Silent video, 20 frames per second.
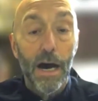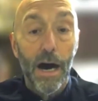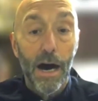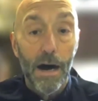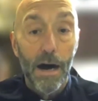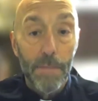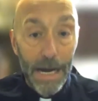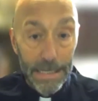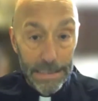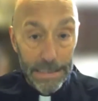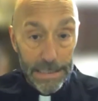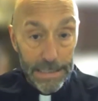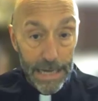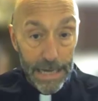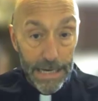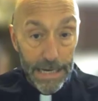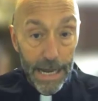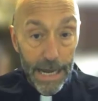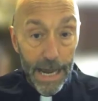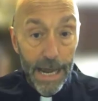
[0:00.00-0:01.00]
on
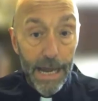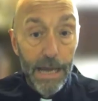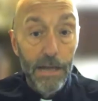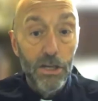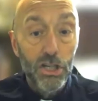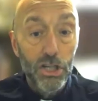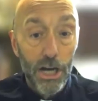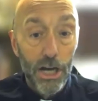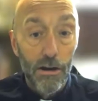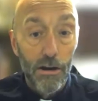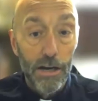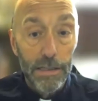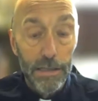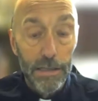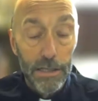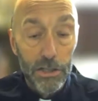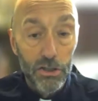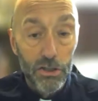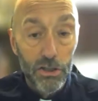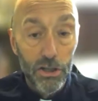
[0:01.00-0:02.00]
Sunday sharing
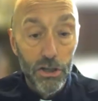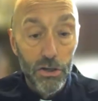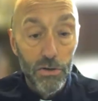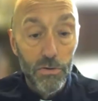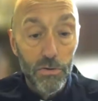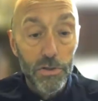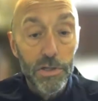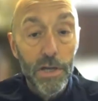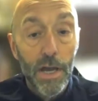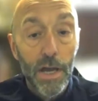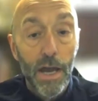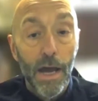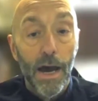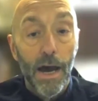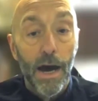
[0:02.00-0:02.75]
this news.